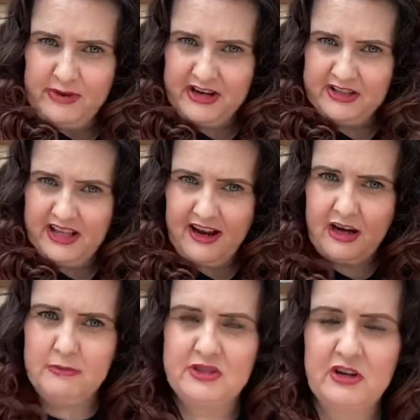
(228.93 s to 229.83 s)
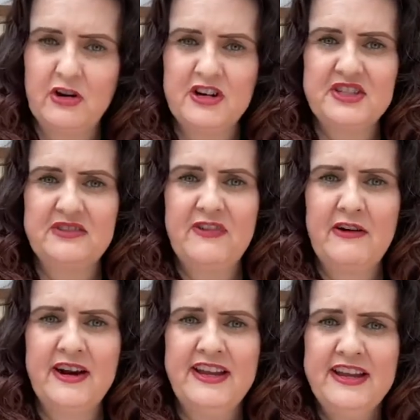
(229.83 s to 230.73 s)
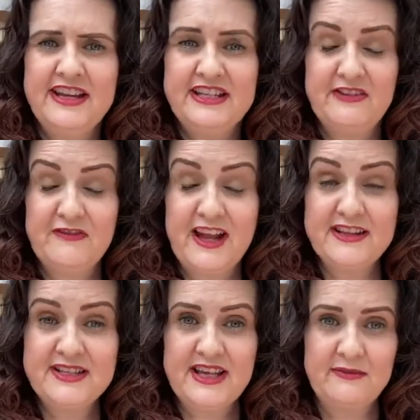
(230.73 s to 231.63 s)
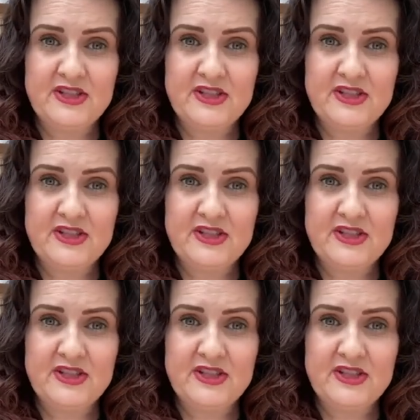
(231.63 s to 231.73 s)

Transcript: because that comes across as very defensive.